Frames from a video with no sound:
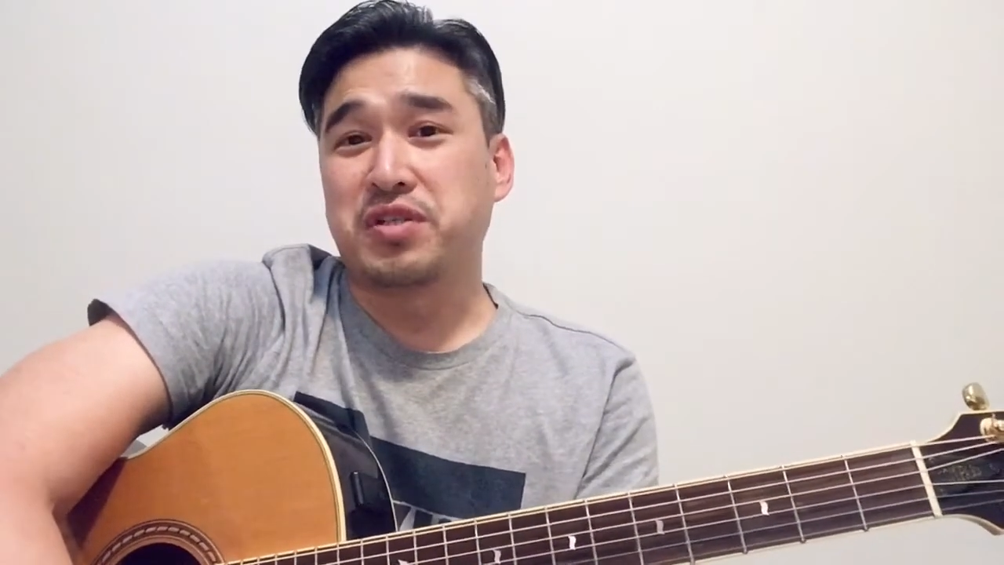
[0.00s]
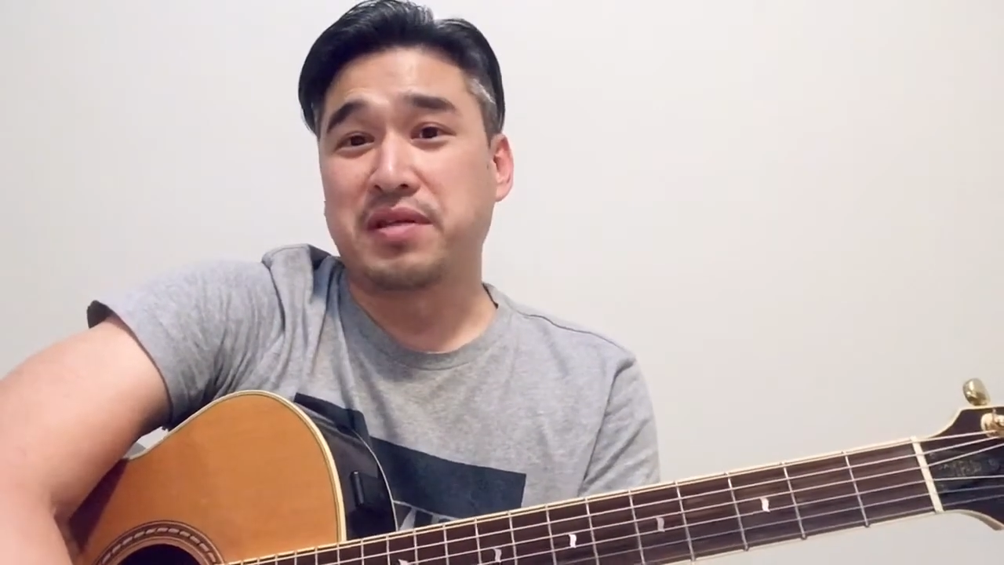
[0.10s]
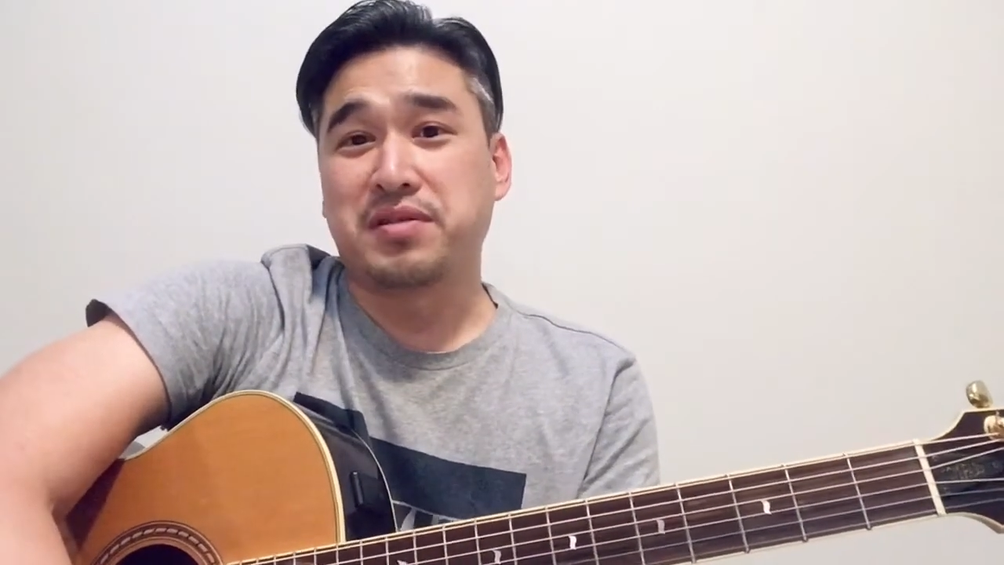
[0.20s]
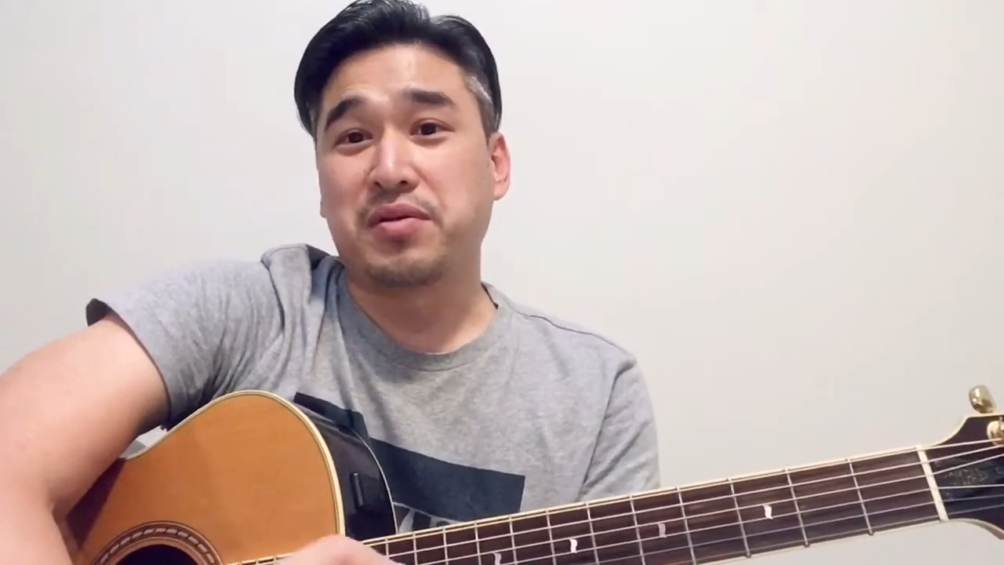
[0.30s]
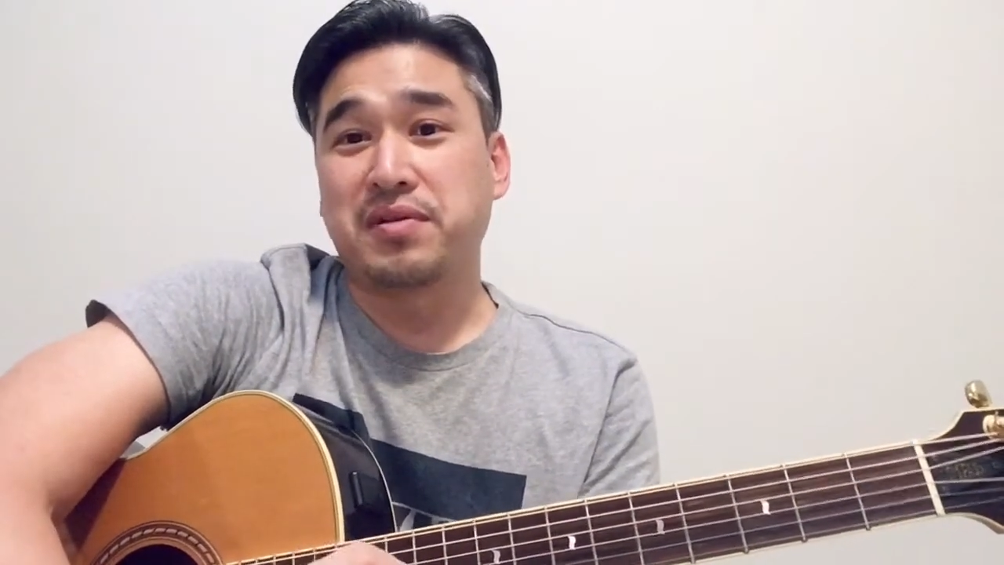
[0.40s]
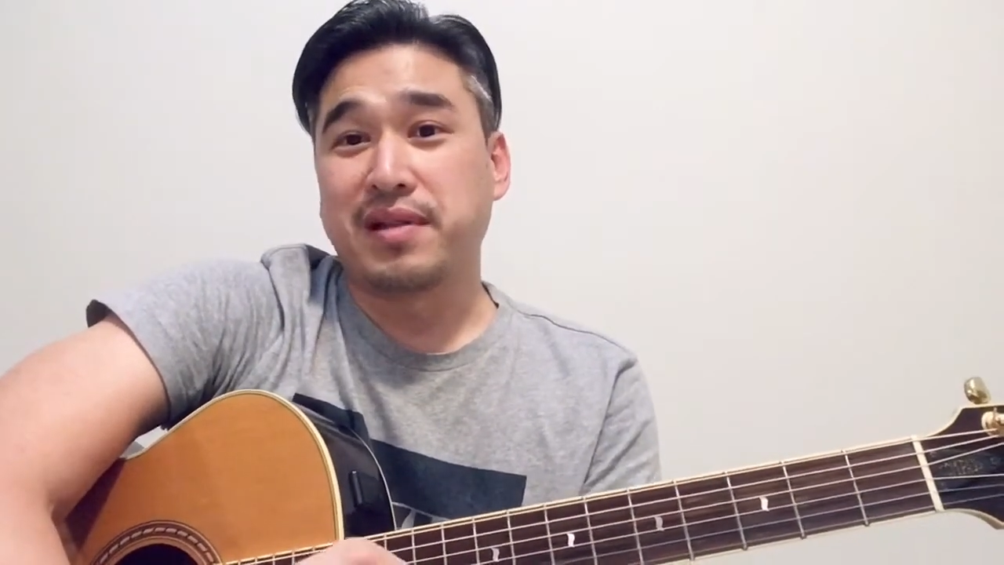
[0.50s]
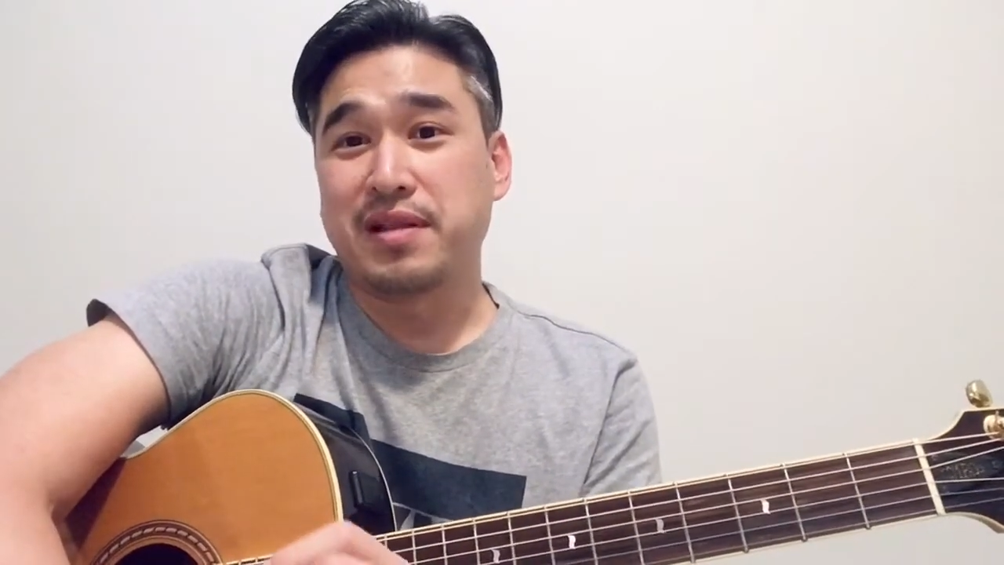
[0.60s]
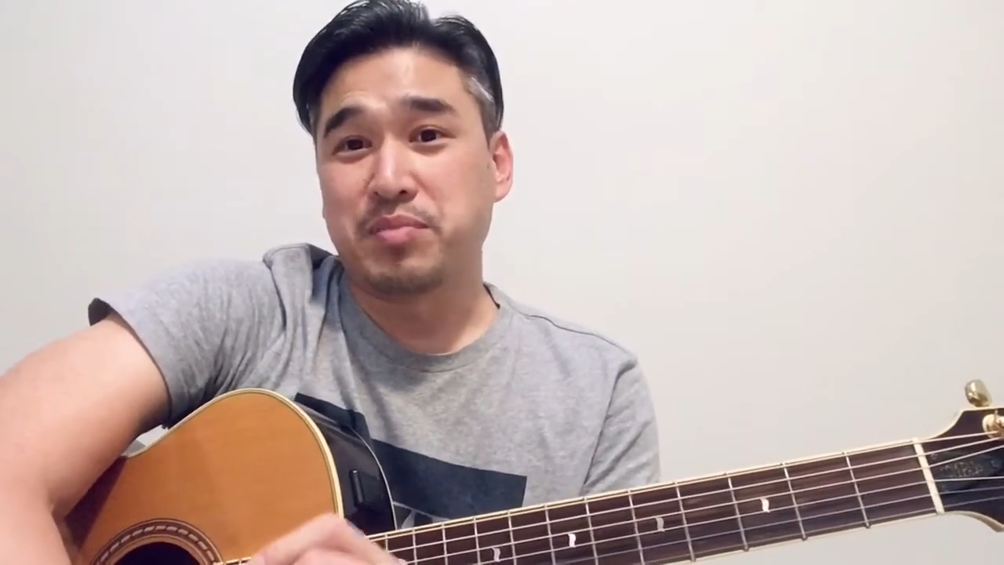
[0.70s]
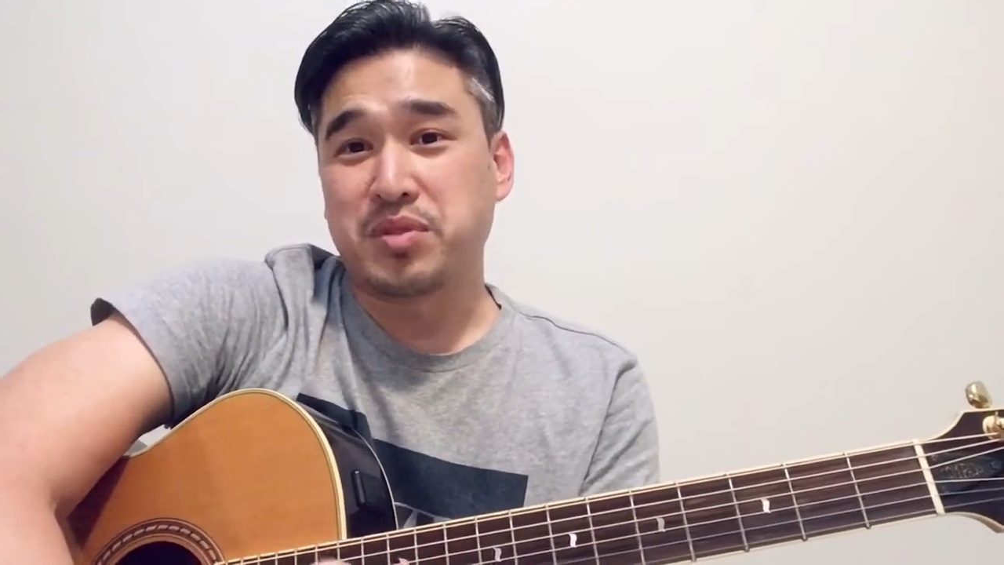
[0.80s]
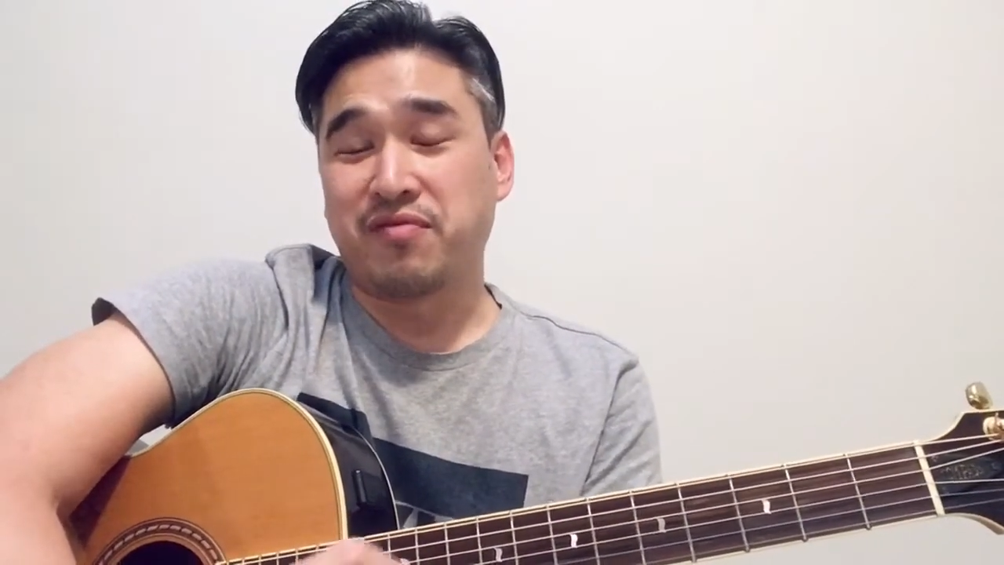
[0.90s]
that's on the
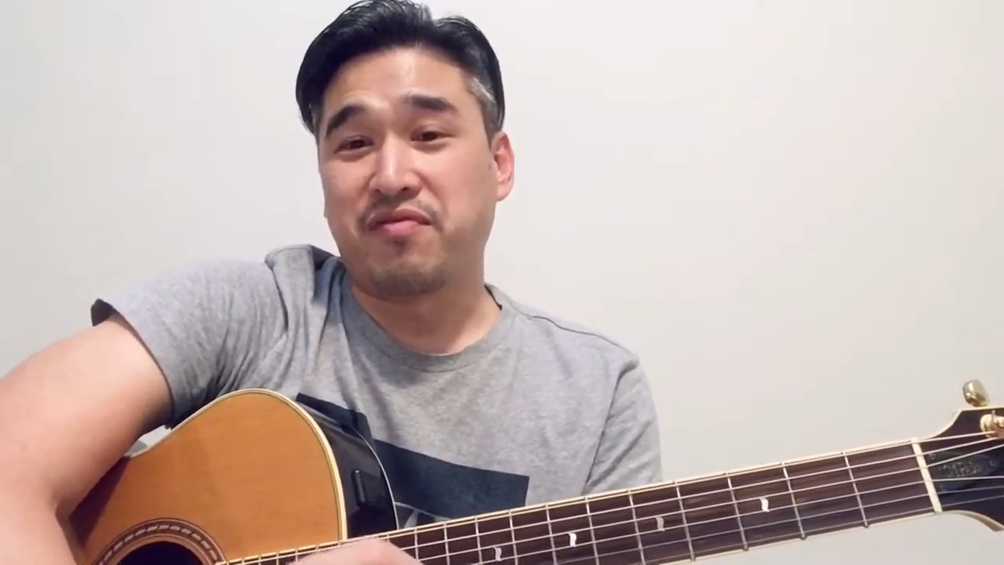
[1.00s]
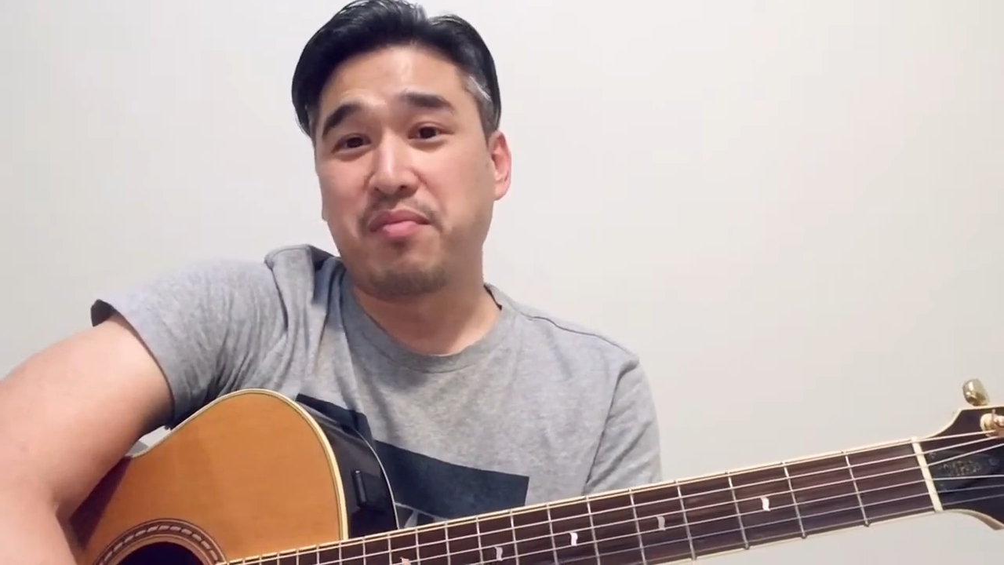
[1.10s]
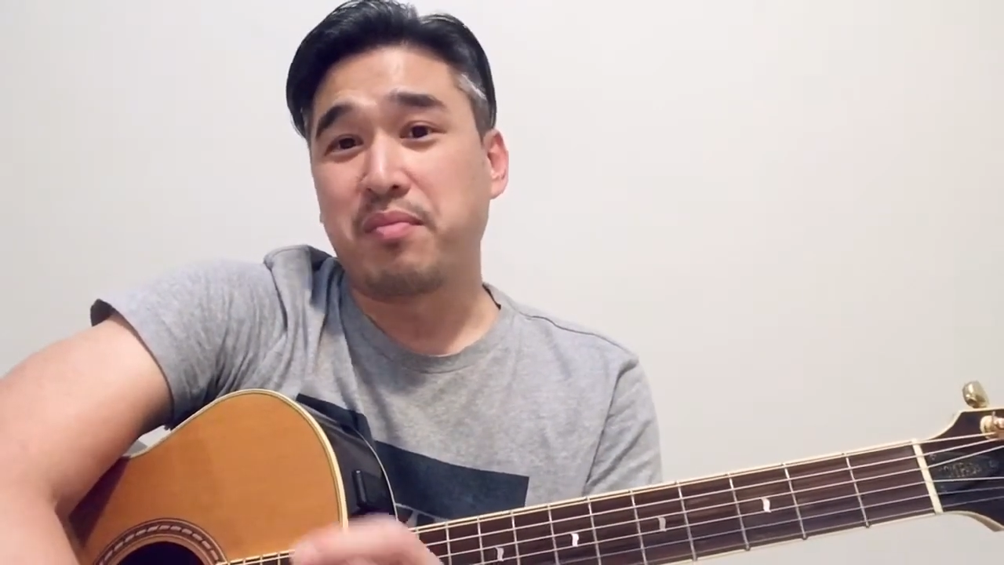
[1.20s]
lips of